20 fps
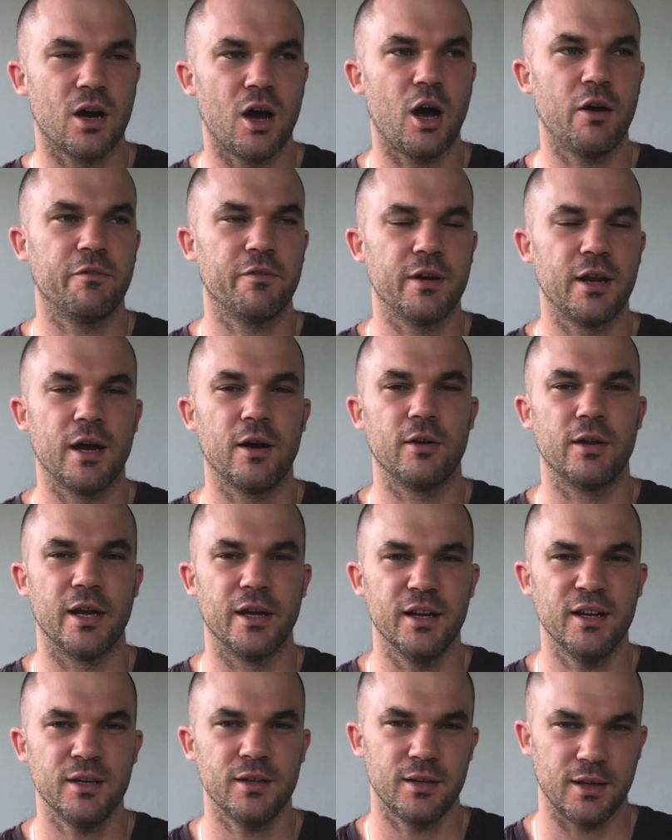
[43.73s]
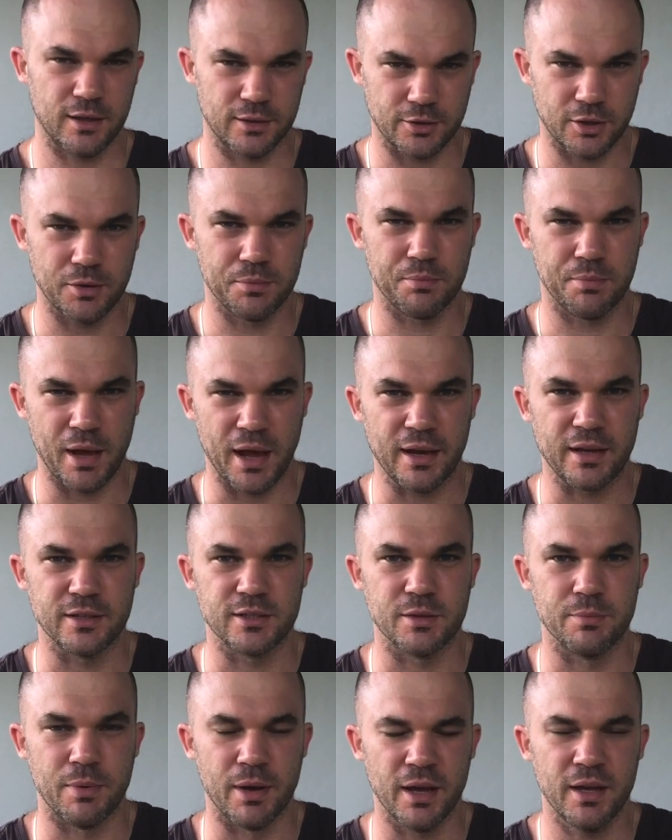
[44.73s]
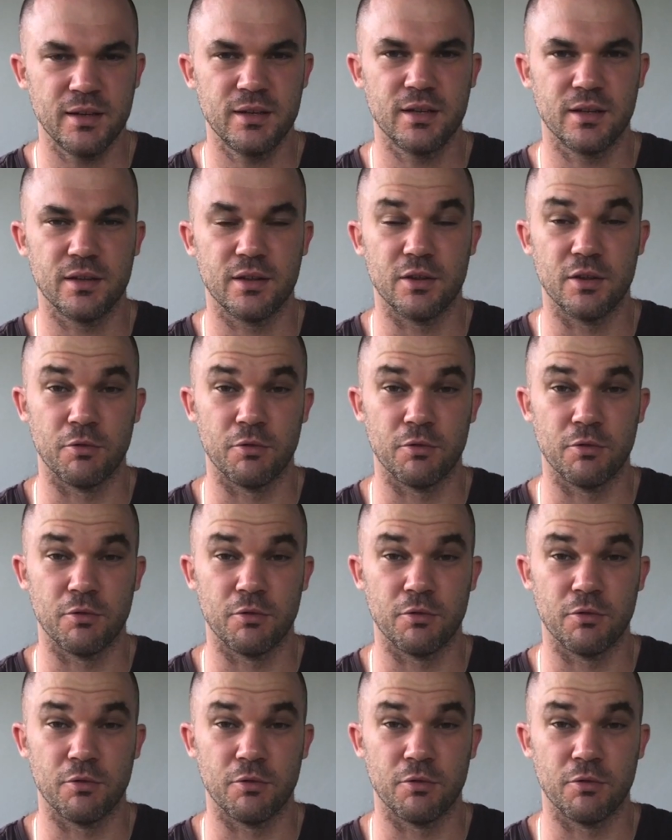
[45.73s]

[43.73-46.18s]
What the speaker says: half an hour later, I'd gone back into bed.